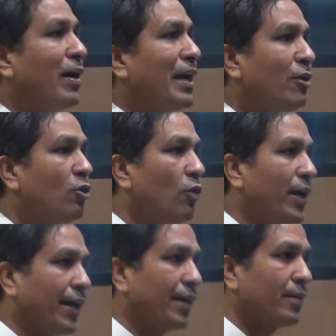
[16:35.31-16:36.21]
are you
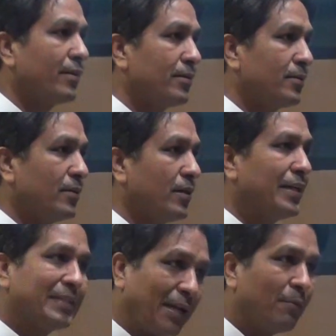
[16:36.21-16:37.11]
doing it?
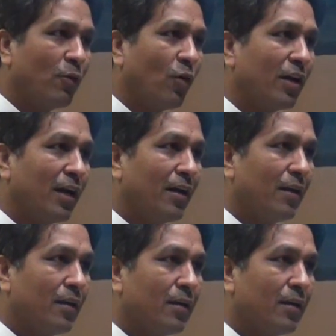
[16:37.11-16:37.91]
Does anybody wonder?